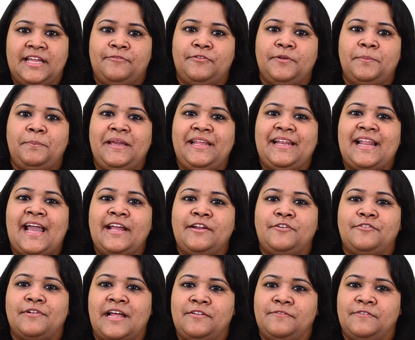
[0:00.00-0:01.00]
It would be
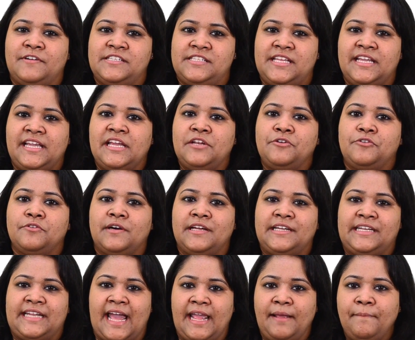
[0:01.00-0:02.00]
like traversing into
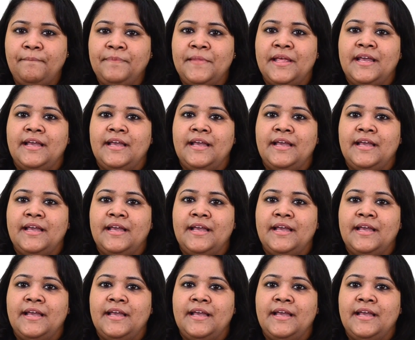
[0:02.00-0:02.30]
a time